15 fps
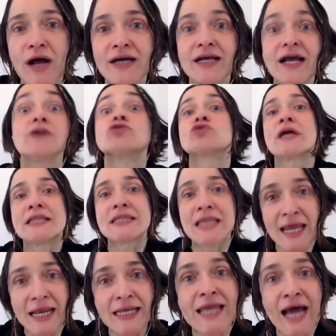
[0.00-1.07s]
country
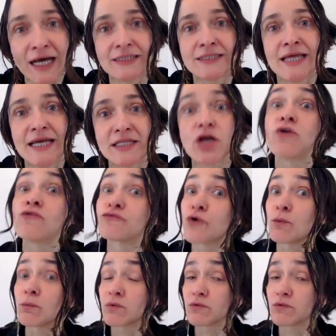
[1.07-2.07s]
and done that from